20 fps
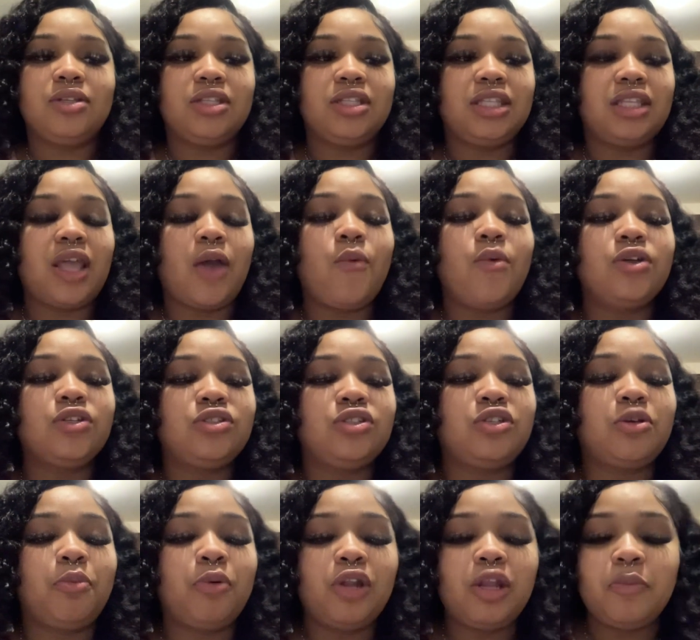They want
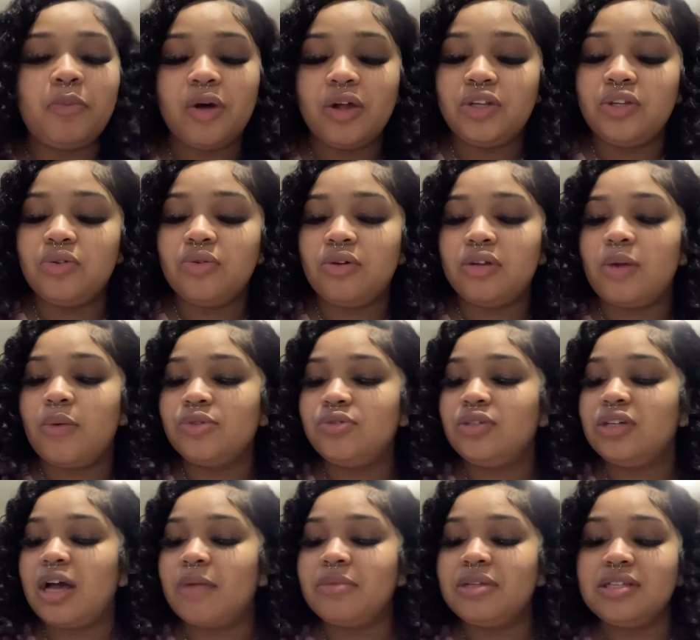to pull up on you, or they want you
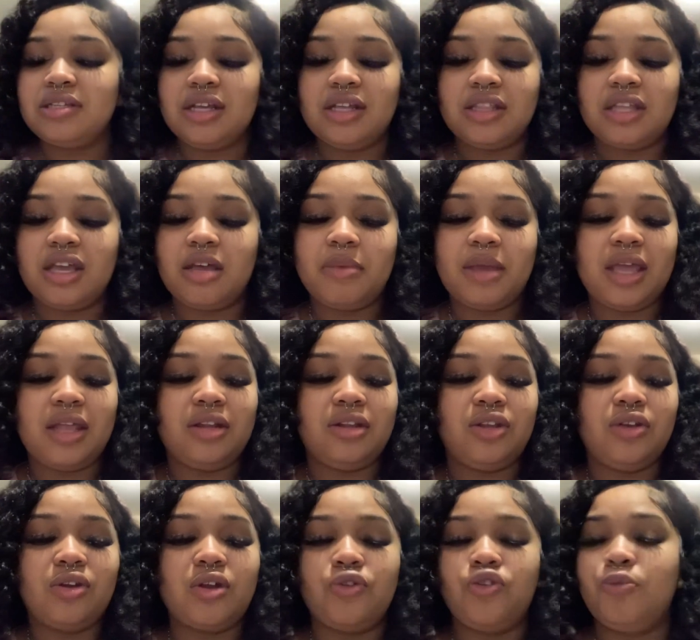to come and see them, and,
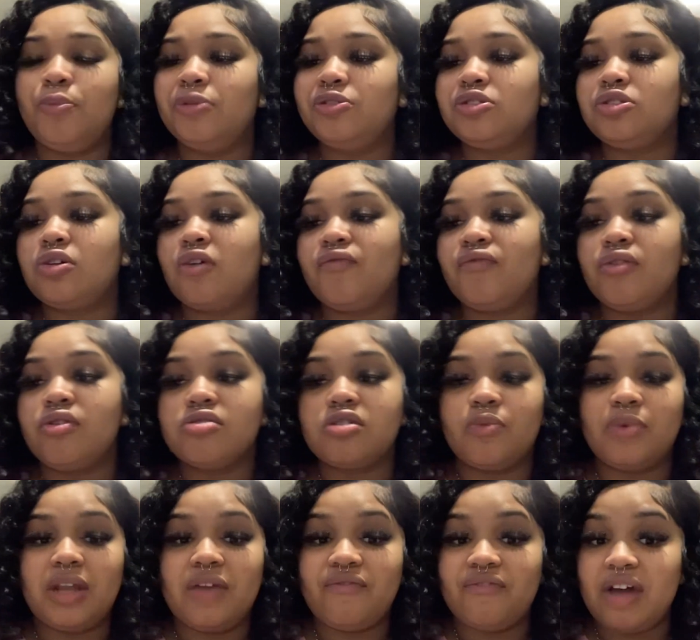you know, you put yourself first,
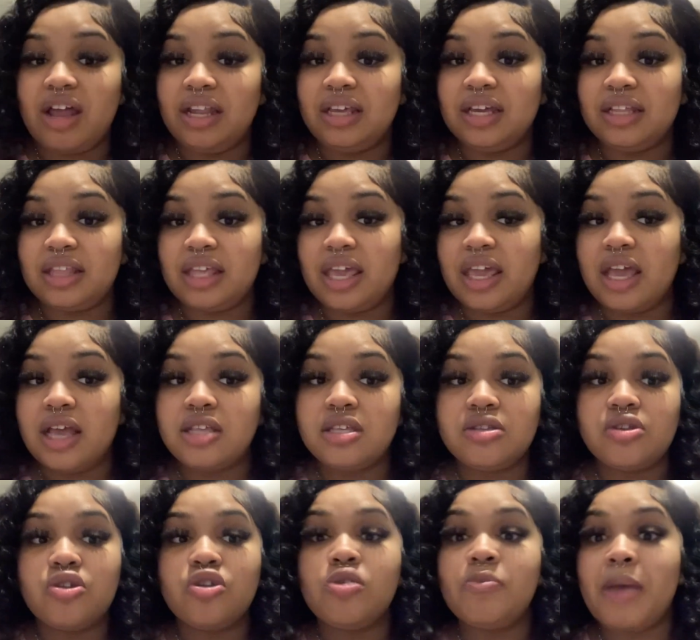and when they finally get their hands
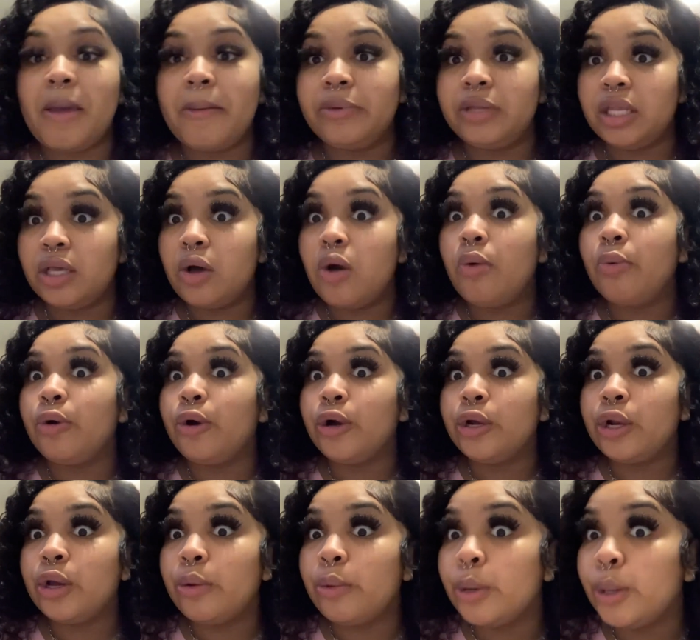on you, baby, they're going to go
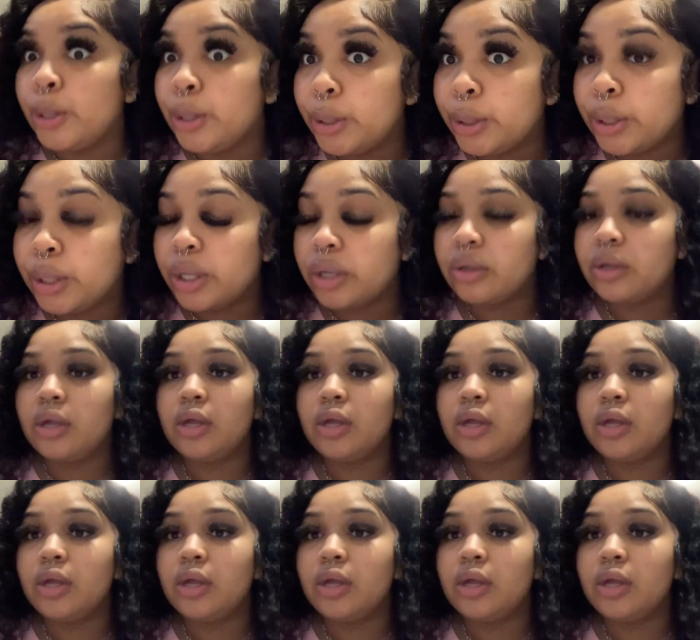to work.